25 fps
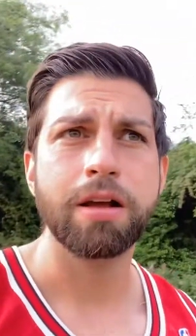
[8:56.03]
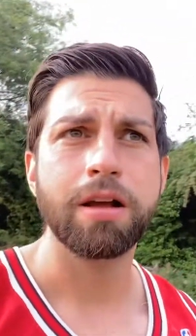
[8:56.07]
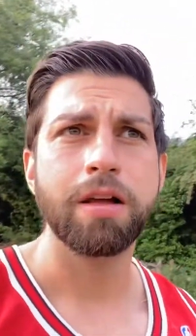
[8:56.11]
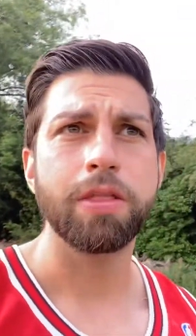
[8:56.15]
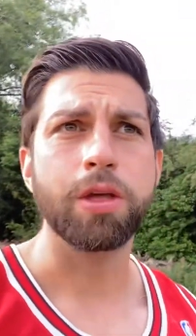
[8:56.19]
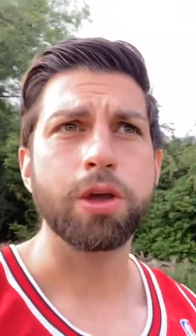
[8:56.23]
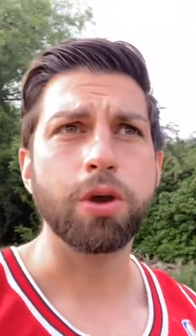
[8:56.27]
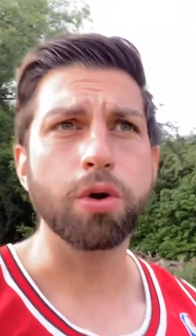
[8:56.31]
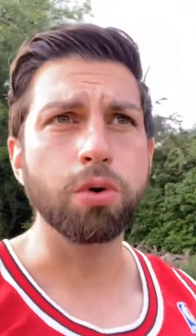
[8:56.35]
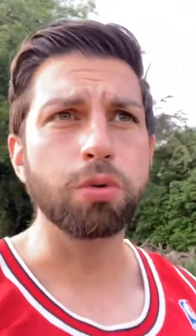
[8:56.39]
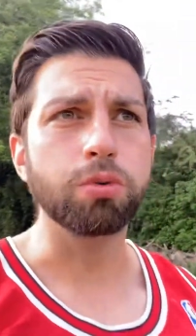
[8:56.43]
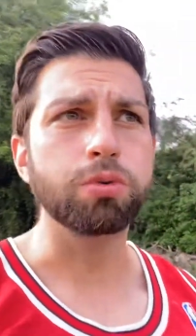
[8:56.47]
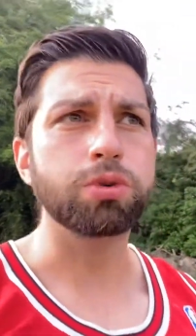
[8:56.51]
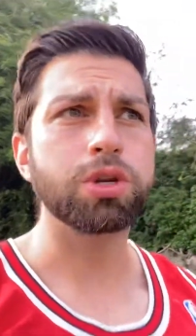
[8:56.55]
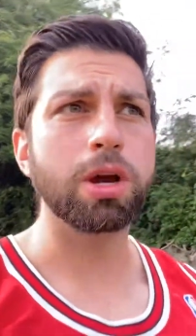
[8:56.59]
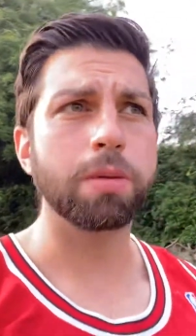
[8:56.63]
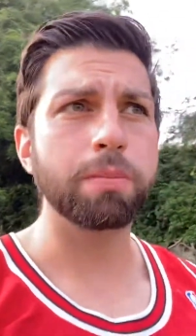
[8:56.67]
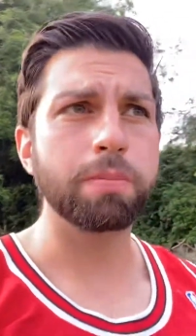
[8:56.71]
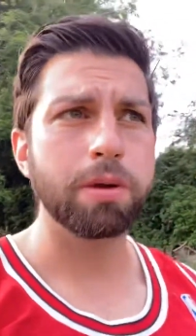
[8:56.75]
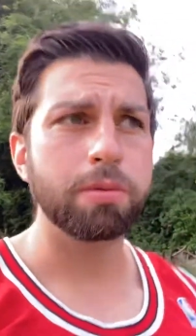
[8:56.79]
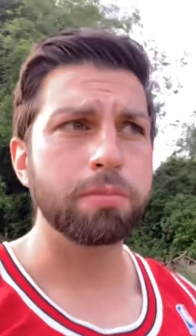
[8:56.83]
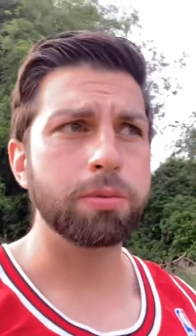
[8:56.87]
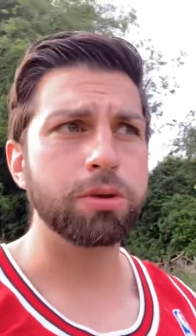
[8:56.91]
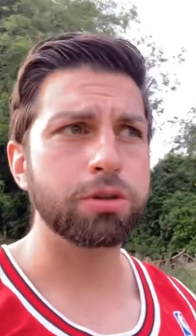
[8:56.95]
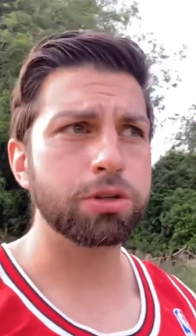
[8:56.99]
They all
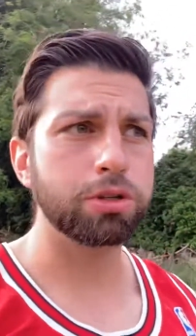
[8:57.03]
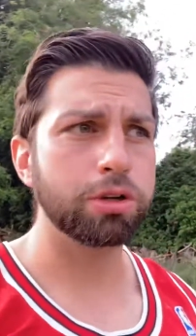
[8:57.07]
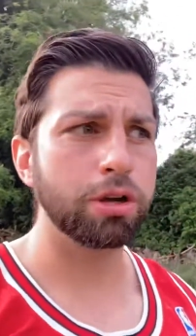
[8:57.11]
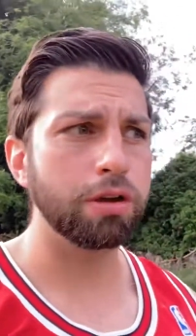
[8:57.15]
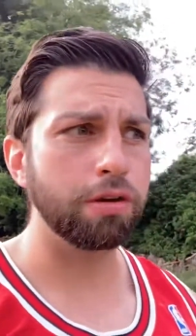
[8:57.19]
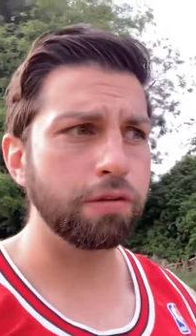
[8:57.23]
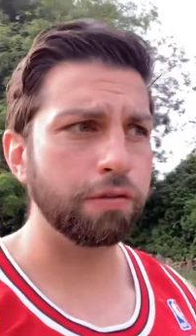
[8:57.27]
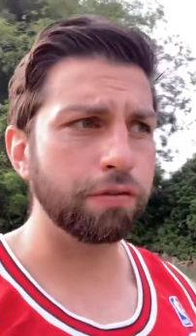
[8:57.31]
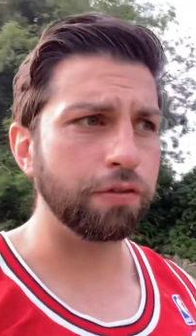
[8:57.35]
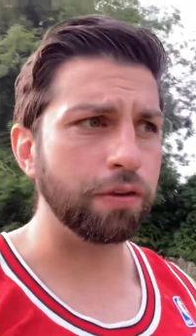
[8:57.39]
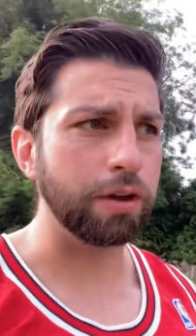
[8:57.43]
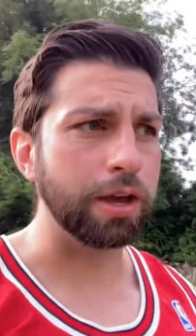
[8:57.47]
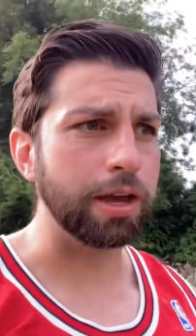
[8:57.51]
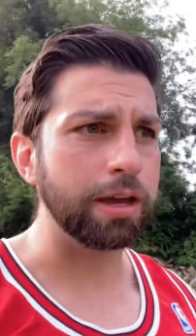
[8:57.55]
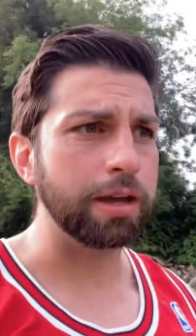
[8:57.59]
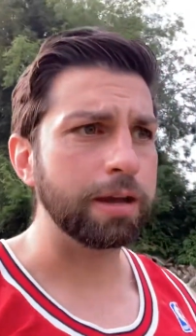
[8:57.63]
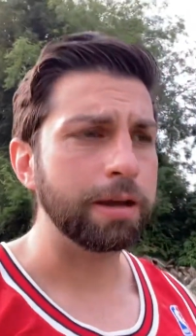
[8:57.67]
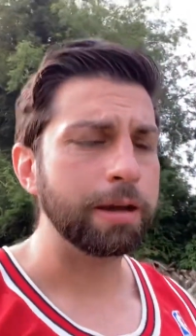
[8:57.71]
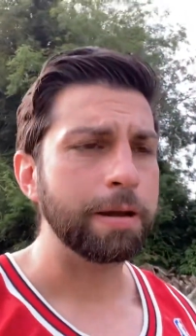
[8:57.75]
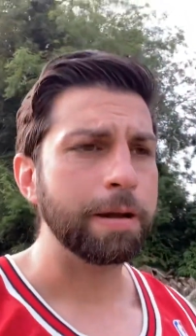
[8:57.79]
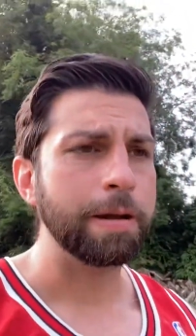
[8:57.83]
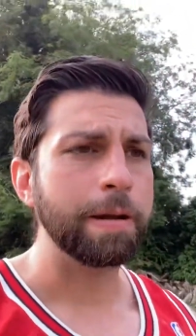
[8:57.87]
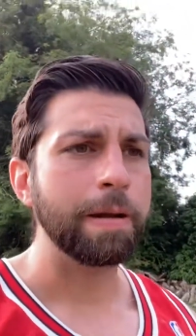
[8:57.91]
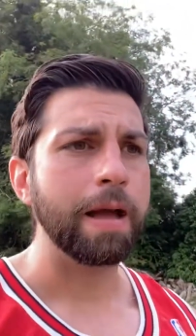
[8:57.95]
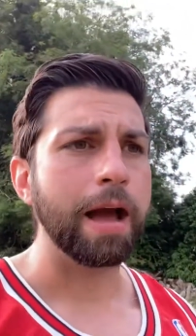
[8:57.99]
jump in with 2 feet,
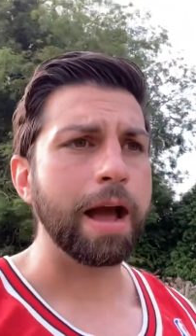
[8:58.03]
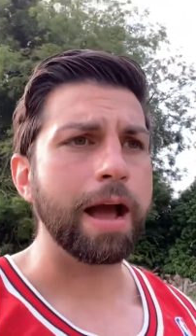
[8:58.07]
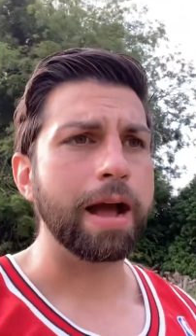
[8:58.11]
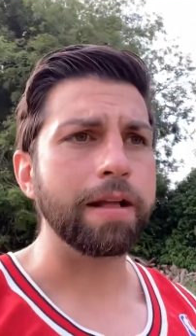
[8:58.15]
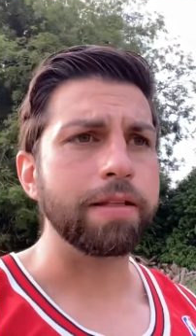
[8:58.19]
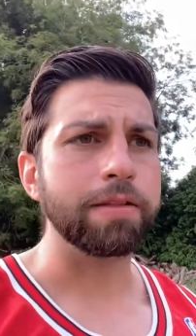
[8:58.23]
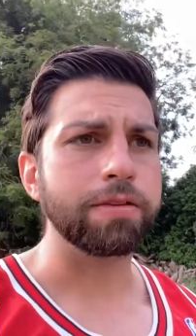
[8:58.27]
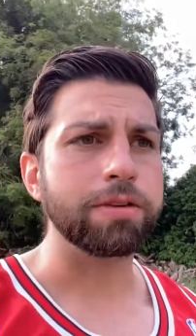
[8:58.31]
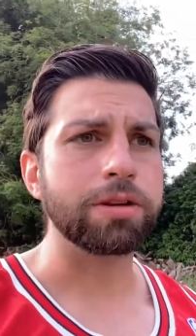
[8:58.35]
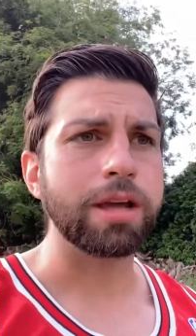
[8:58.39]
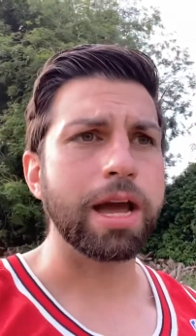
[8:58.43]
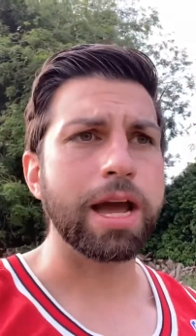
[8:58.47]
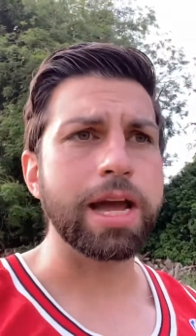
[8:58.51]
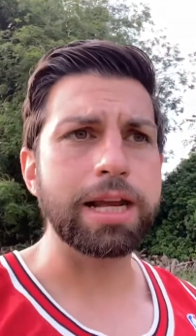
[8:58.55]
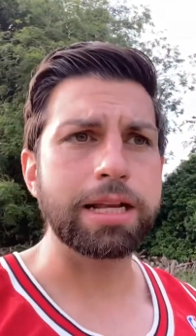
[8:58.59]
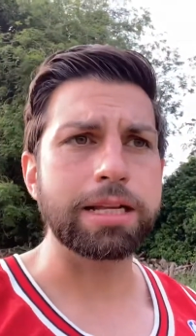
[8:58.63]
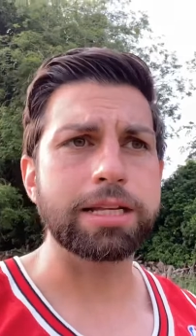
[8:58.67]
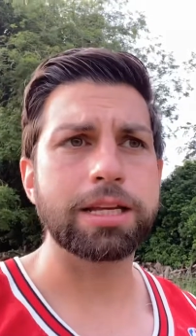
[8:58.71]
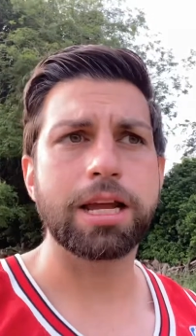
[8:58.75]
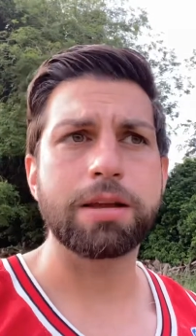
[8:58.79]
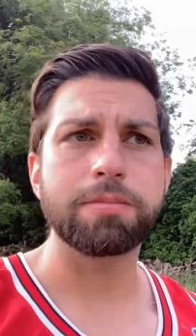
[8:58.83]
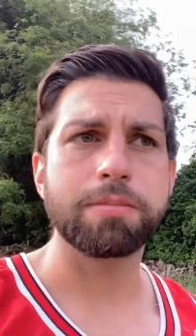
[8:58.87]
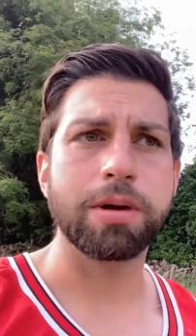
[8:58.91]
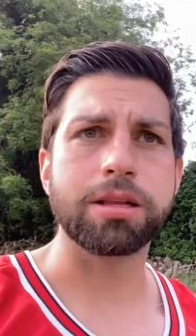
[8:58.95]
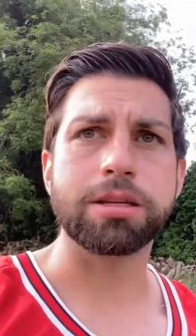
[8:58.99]
and
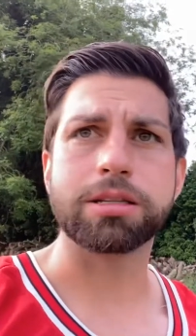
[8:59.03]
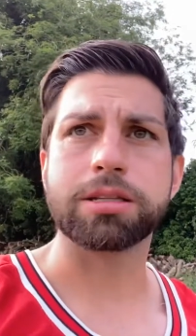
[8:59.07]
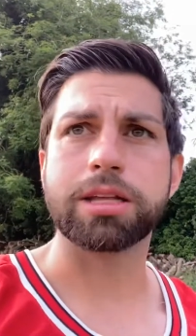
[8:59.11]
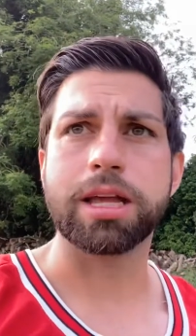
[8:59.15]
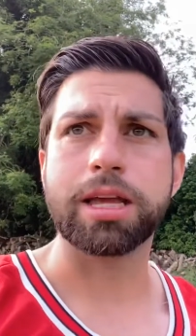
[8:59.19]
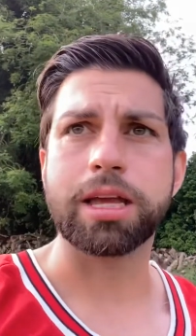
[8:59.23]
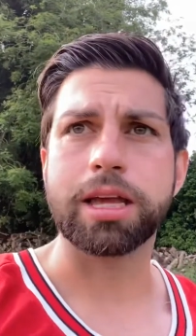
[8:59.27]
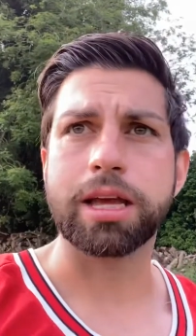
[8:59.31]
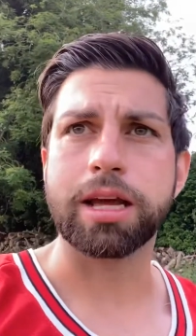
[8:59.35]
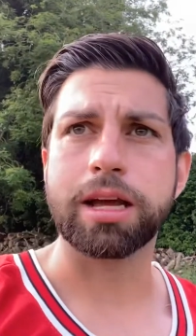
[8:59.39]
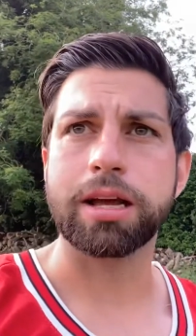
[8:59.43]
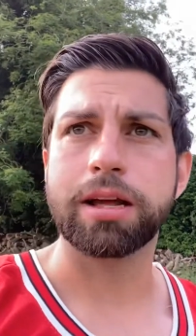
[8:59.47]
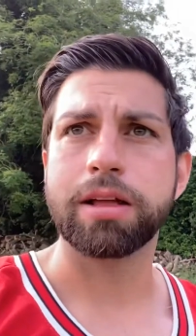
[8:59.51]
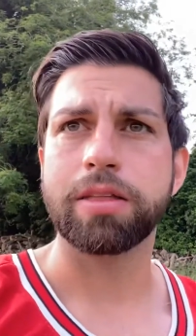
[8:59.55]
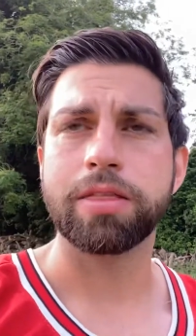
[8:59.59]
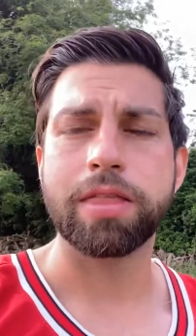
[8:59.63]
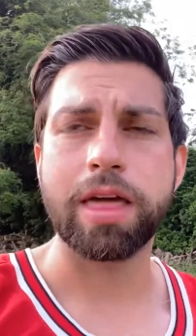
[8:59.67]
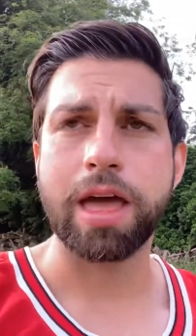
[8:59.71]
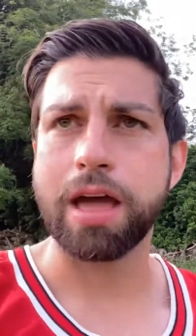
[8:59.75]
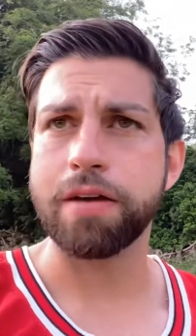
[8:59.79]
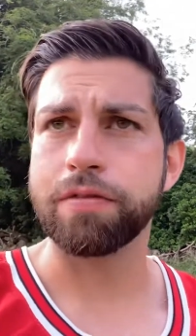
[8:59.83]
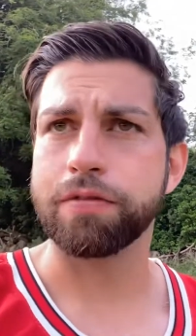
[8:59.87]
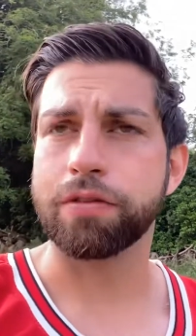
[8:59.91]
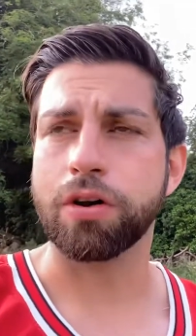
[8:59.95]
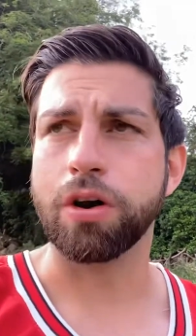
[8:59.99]
18 months later,
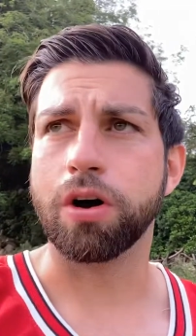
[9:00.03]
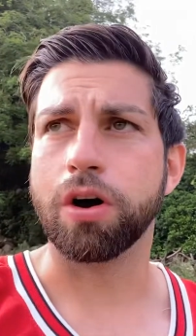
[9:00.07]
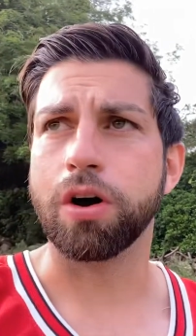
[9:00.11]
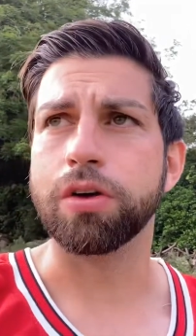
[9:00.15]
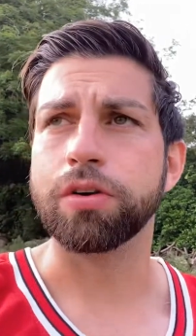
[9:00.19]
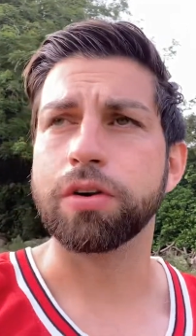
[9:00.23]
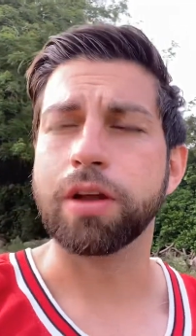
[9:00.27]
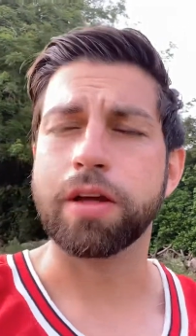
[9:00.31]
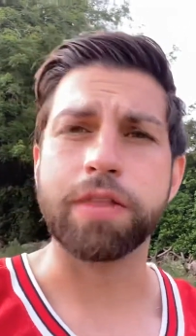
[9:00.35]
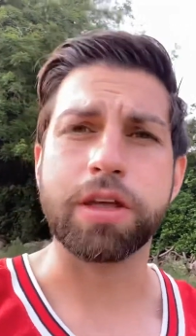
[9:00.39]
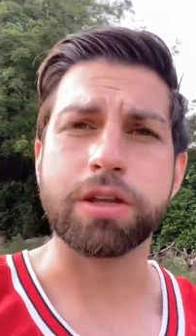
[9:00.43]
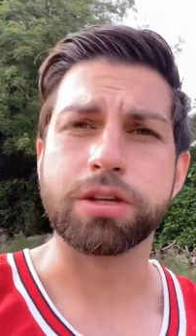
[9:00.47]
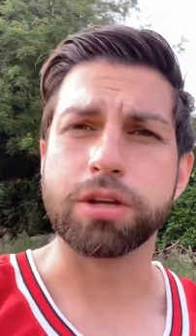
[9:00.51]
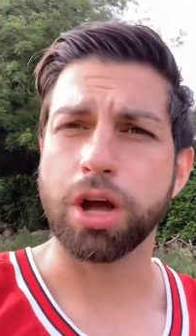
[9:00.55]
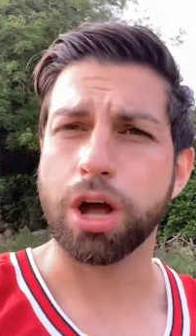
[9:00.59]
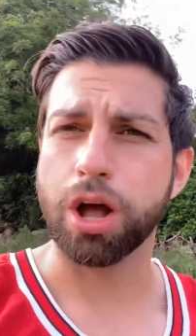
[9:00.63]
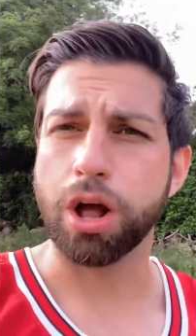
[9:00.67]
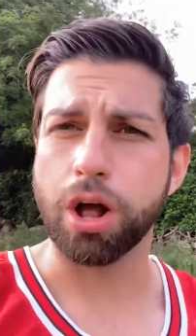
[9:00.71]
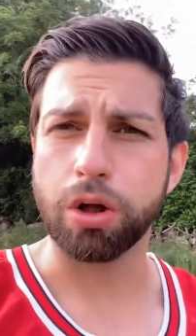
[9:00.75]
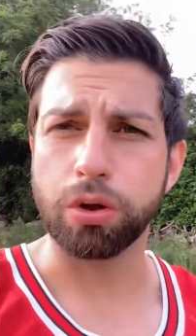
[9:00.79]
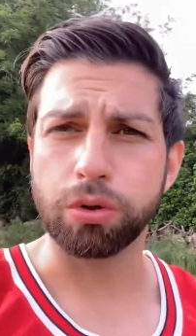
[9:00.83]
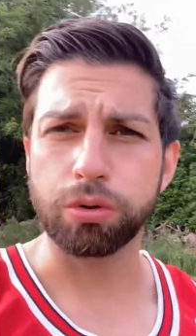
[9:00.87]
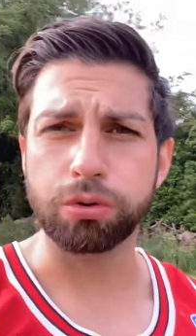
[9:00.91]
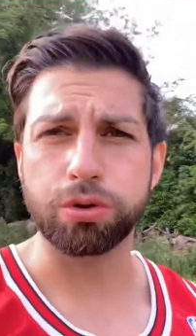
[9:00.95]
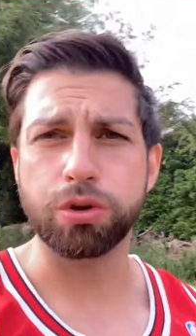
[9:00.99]
they've gone, and there's a
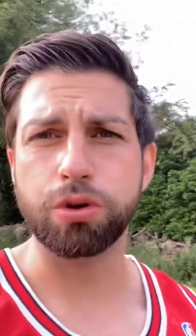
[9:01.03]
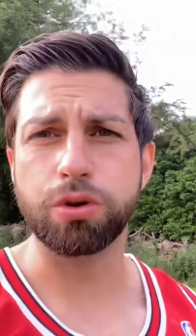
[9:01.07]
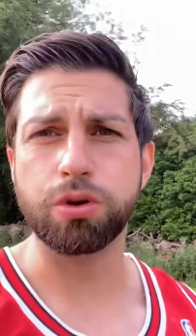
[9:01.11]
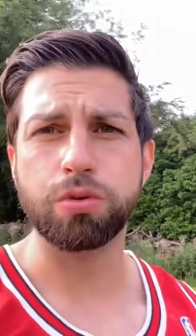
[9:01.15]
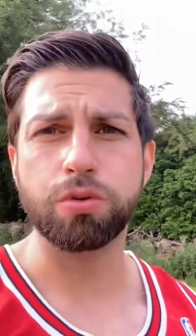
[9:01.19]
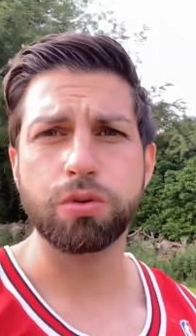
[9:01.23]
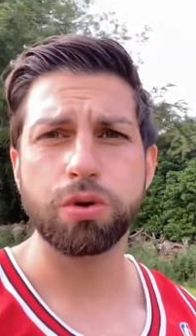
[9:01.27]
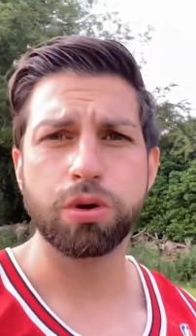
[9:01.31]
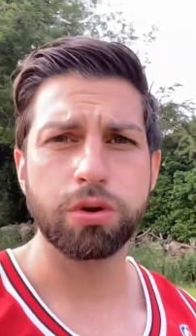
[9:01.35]
whole new